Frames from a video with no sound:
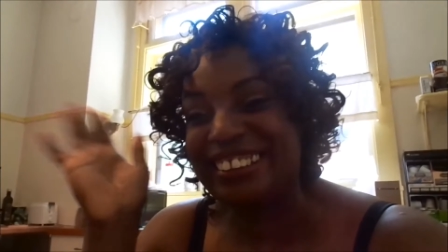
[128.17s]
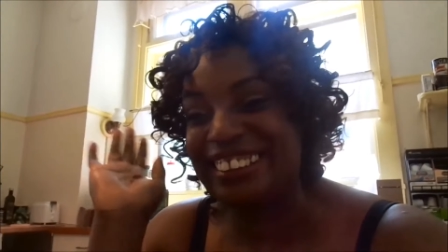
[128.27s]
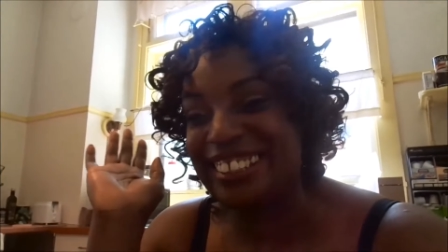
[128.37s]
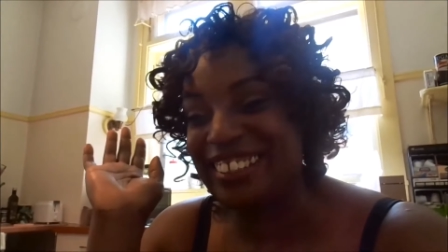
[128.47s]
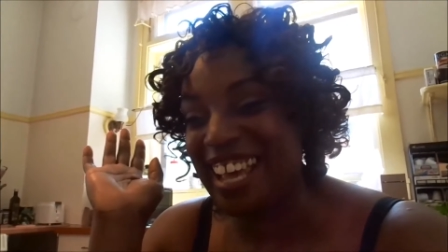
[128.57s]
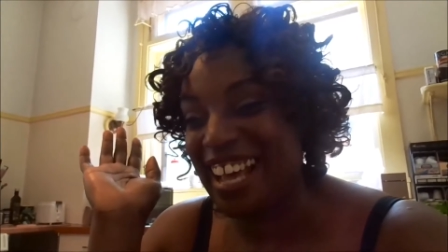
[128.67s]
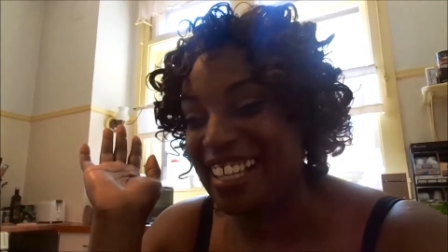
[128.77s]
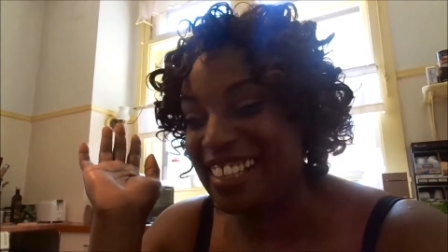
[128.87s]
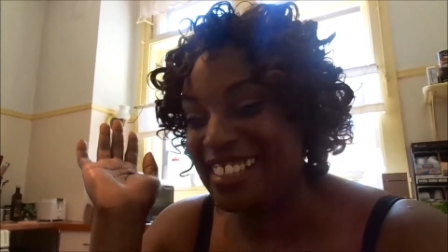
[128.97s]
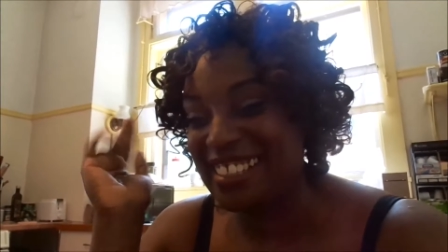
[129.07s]
So yeah,
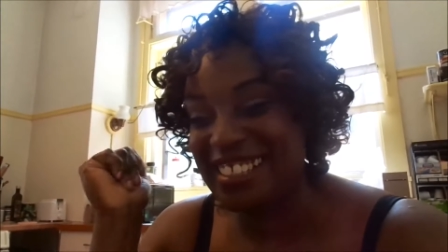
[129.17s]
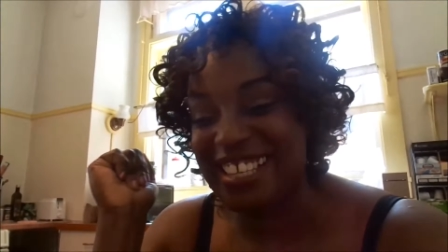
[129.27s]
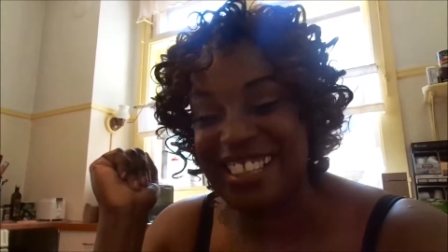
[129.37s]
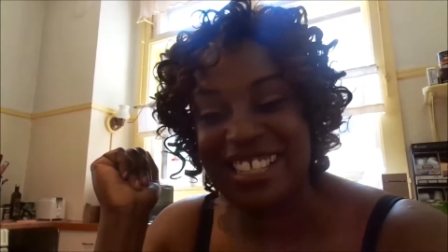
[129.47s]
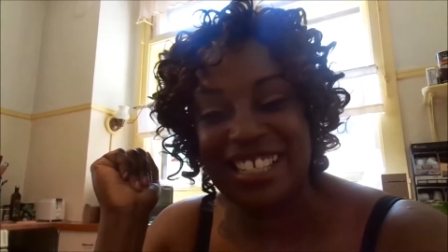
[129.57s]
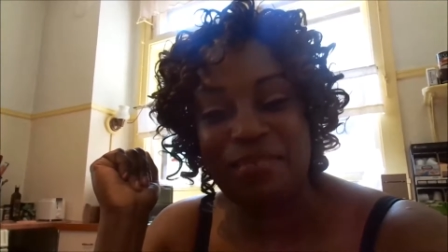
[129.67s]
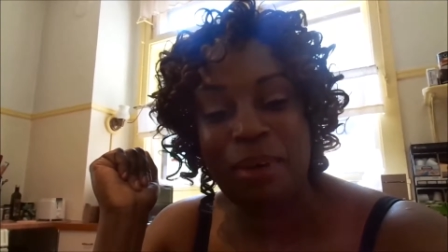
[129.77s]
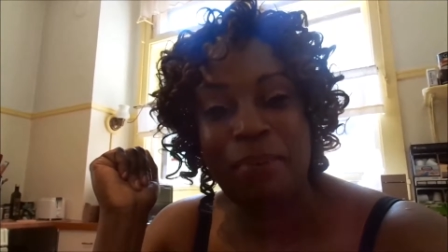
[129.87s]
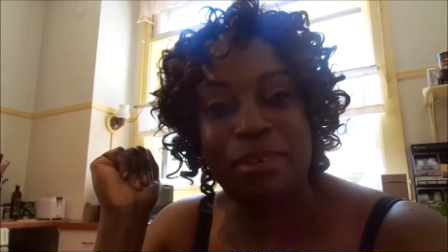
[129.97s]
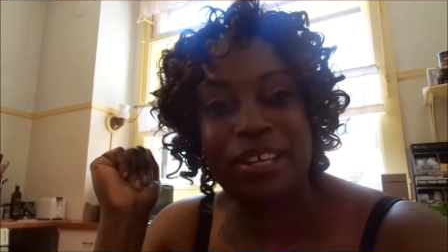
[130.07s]
this is it. This is
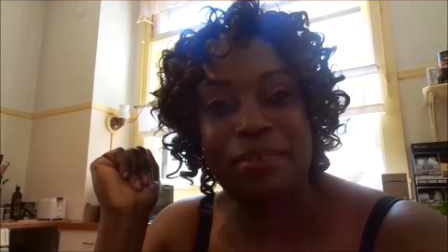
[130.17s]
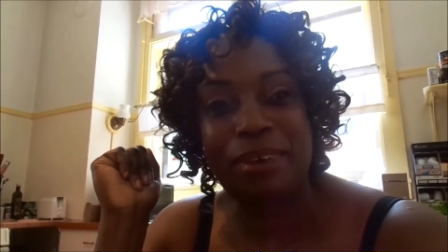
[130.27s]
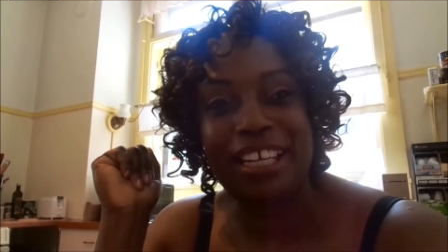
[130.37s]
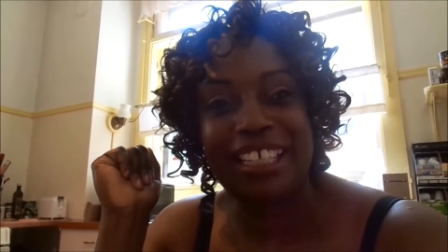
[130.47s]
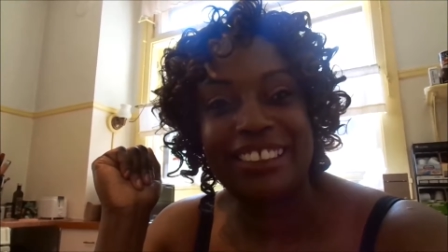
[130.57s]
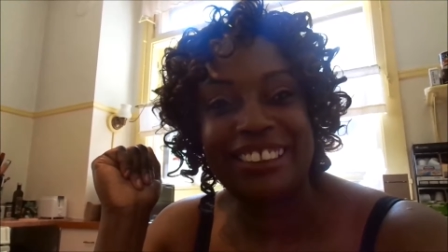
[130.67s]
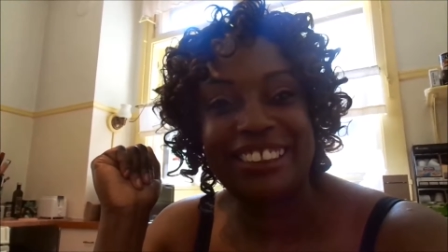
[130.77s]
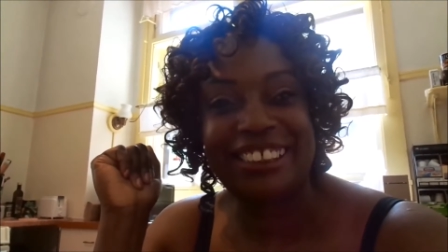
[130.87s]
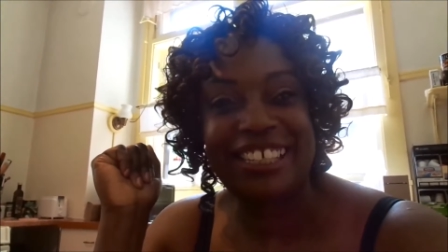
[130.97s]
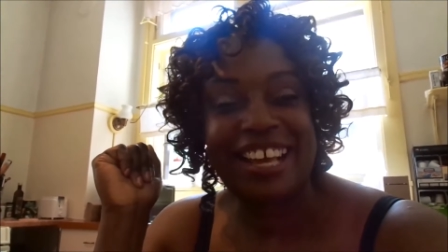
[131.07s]
my meal, my
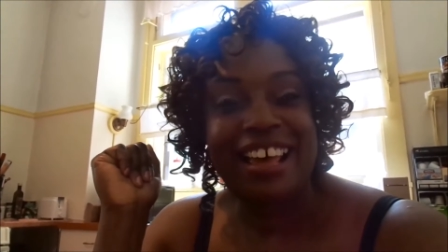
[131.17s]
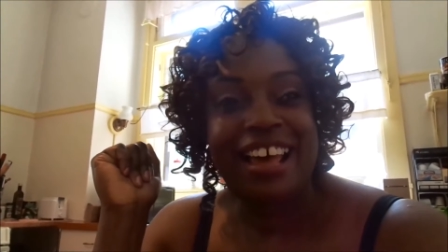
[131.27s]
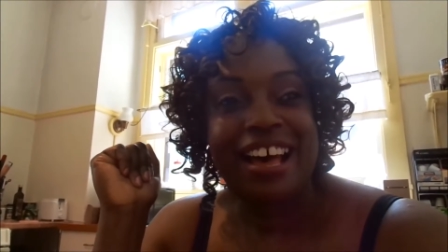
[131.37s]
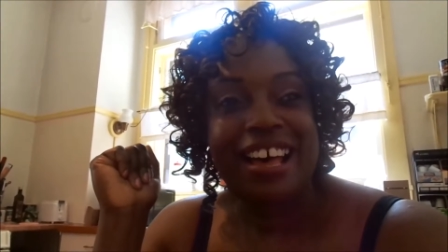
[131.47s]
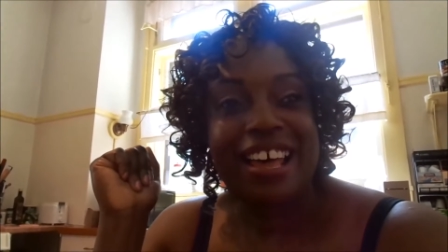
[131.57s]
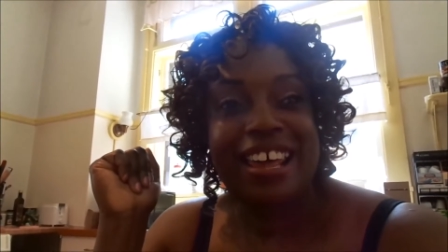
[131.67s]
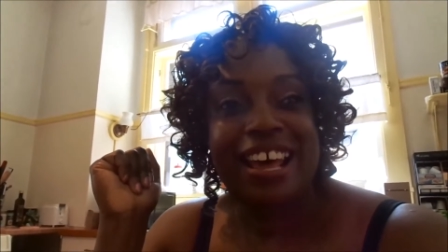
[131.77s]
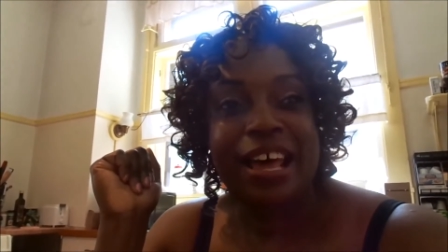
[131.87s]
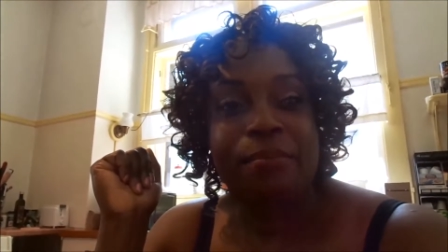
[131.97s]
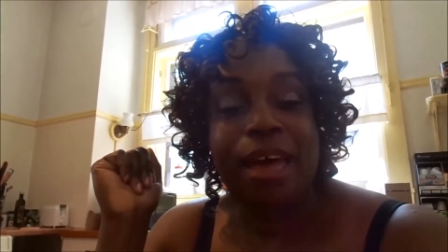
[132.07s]
lunch, and
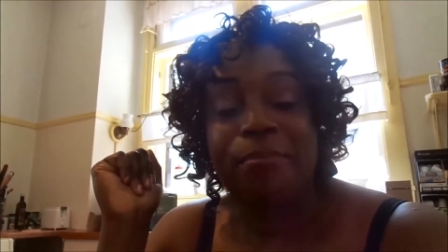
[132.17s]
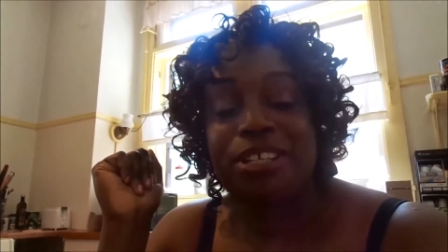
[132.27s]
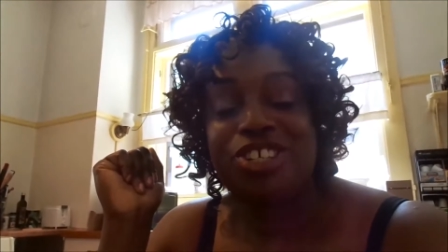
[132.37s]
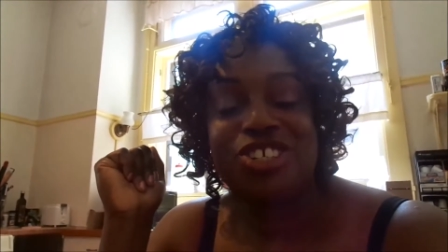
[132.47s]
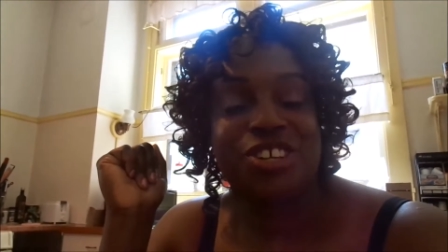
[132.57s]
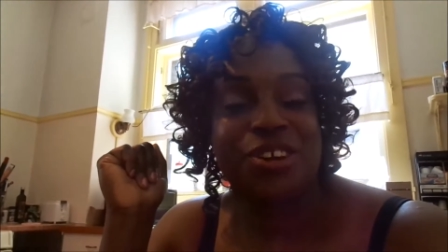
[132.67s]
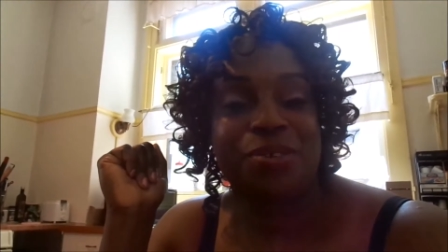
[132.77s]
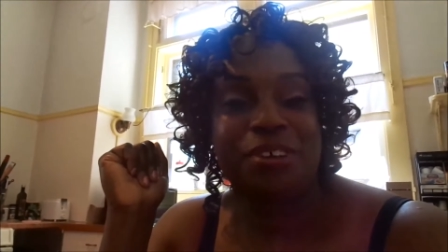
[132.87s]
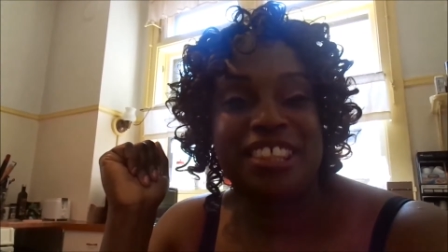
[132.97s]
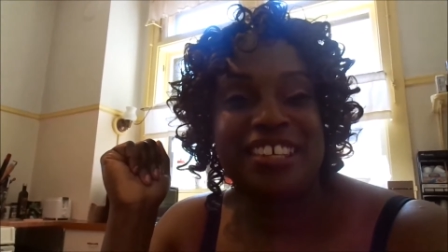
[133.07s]
I'm happy to share it
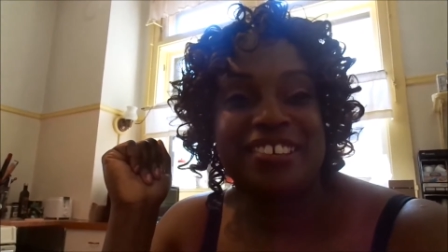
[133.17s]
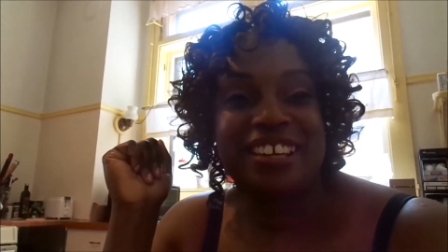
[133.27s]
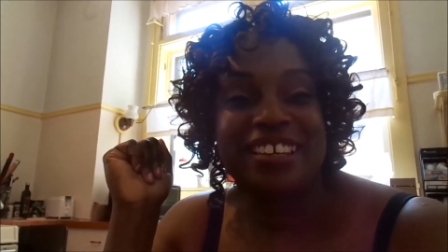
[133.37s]
with you.